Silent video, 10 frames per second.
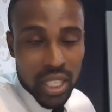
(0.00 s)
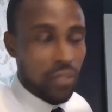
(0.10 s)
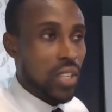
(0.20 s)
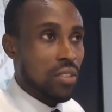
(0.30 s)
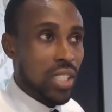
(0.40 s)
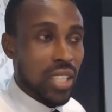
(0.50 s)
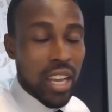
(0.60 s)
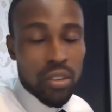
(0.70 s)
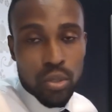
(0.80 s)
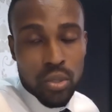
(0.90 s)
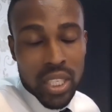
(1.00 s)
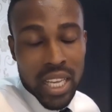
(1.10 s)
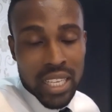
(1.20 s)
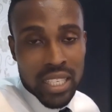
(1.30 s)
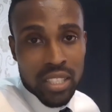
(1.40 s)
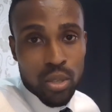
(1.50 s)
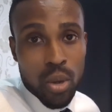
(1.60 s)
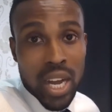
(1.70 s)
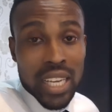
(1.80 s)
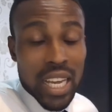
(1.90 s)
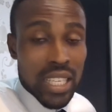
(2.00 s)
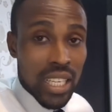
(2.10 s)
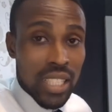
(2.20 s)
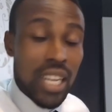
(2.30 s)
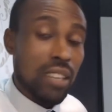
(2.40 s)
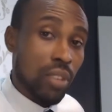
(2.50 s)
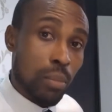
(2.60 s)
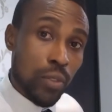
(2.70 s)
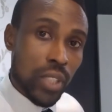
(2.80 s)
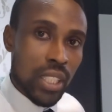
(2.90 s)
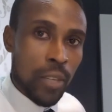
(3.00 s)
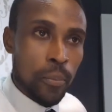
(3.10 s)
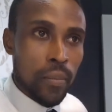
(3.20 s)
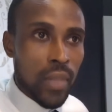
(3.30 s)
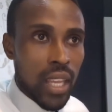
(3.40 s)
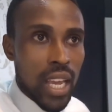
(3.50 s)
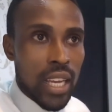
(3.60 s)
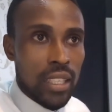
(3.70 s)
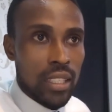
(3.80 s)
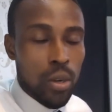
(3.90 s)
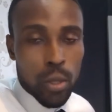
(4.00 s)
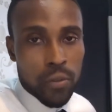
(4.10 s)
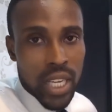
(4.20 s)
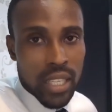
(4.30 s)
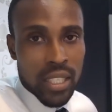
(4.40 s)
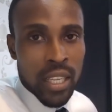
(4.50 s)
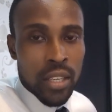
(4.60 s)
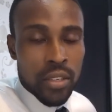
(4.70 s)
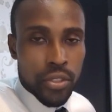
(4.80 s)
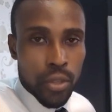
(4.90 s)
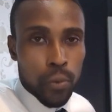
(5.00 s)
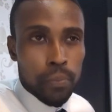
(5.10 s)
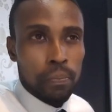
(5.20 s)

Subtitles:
If there is, I go to the editor and I edit and remove it and all of that. So